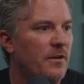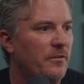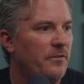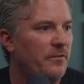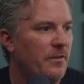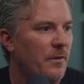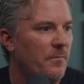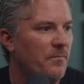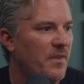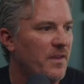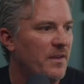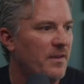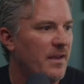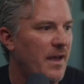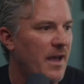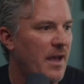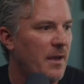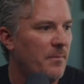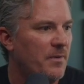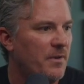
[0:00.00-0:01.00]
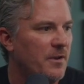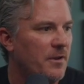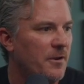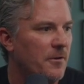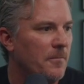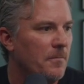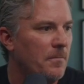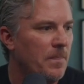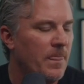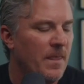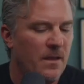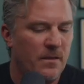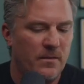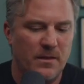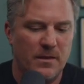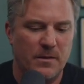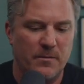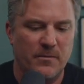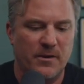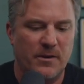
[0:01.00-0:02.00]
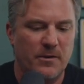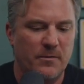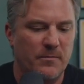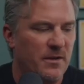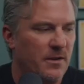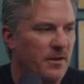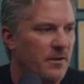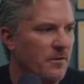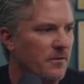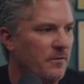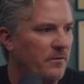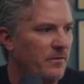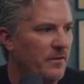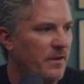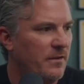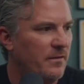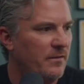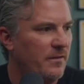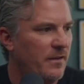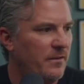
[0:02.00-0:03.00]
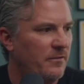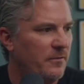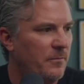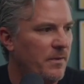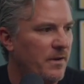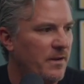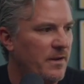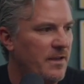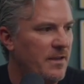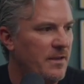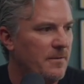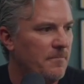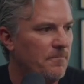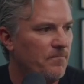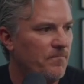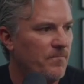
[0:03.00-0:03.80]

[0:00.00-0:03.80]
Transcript: something to happen here. Then I'm going to come in here and say test buddy